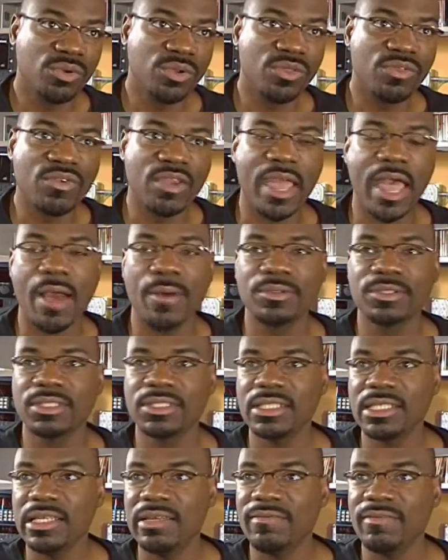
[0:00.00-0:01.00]
2 to 3
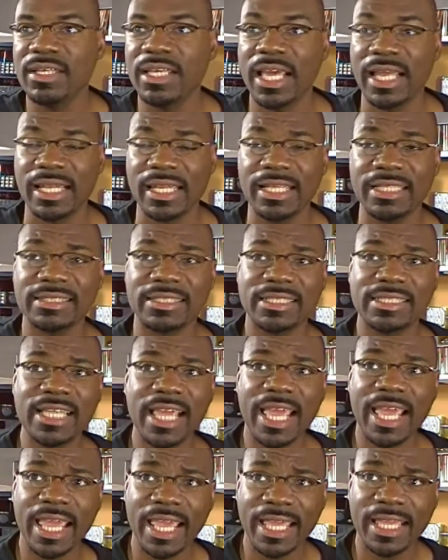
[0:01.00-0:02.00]
hours of TV at least
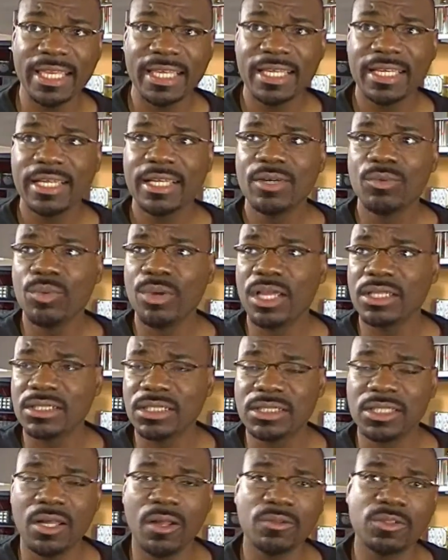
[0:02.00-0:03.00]
a day.
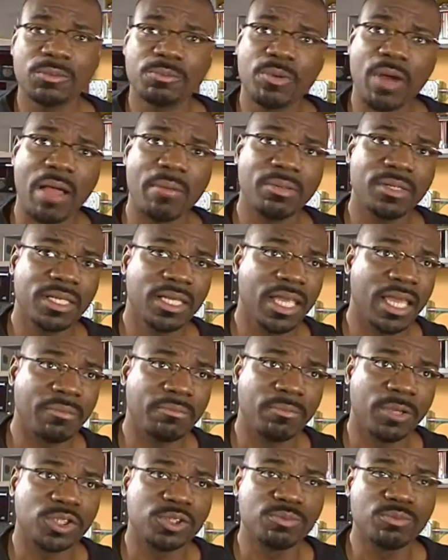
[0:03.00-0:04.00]
We as adults probably
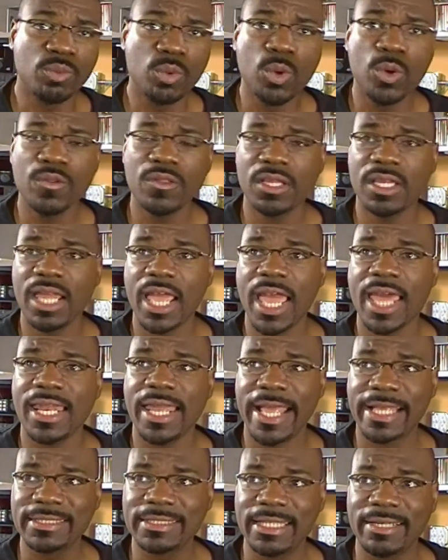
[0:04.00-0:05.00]
get much more than
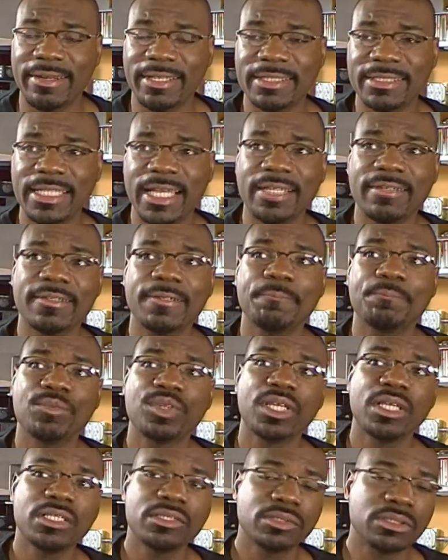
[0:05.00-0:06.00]
that, etc.,
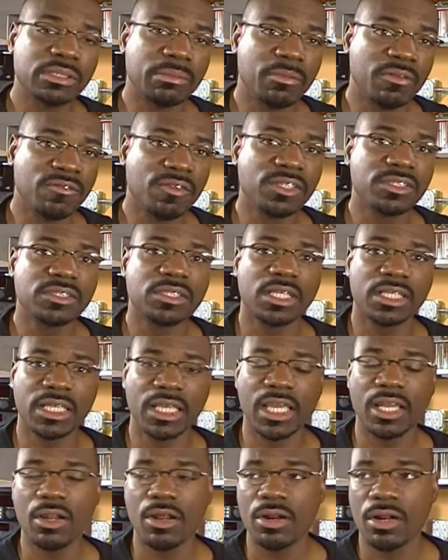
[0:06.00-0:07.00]
etc. Some of
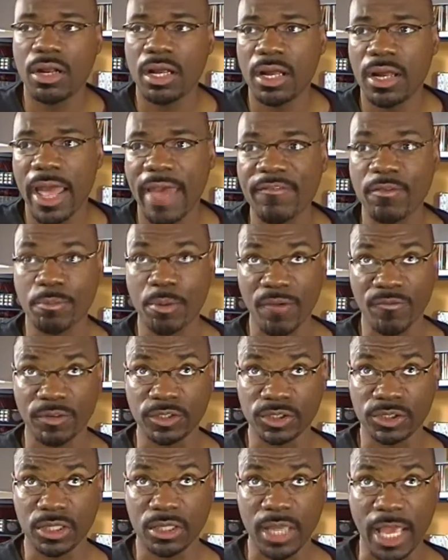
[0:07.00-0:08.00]
us, again, have a
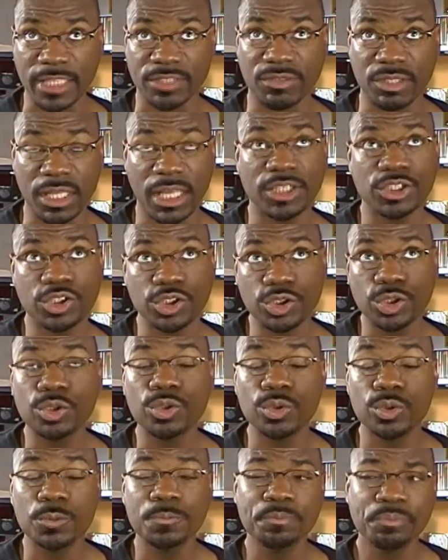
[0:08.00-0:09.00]
preference as it relates
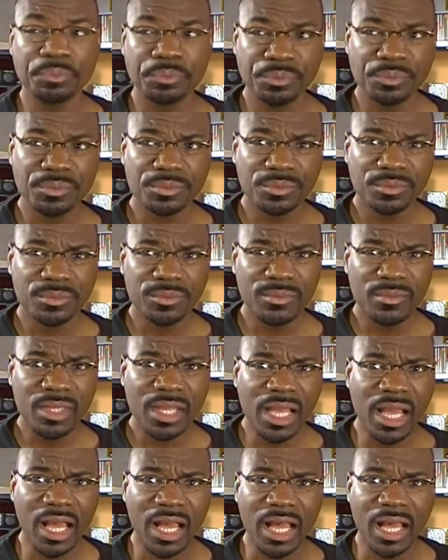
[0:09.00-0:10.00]
to
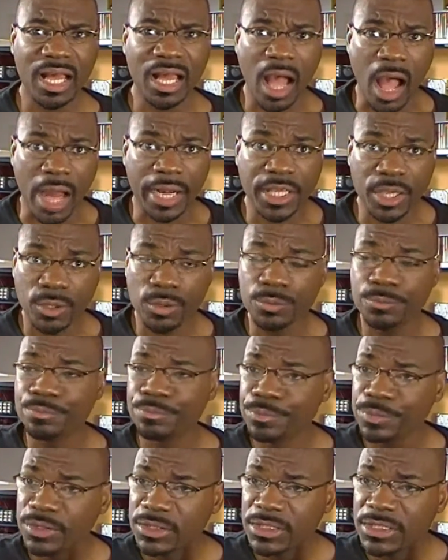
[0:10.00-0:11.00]

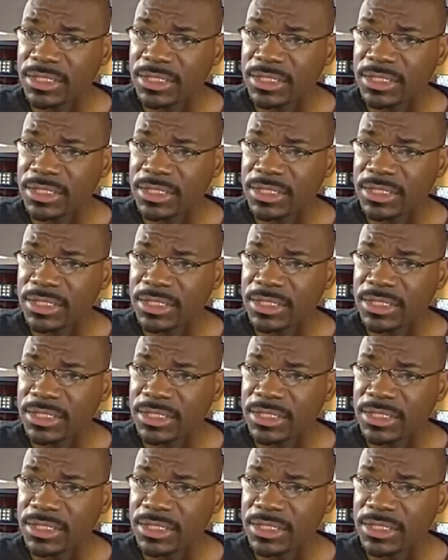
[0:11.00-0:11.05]
audio.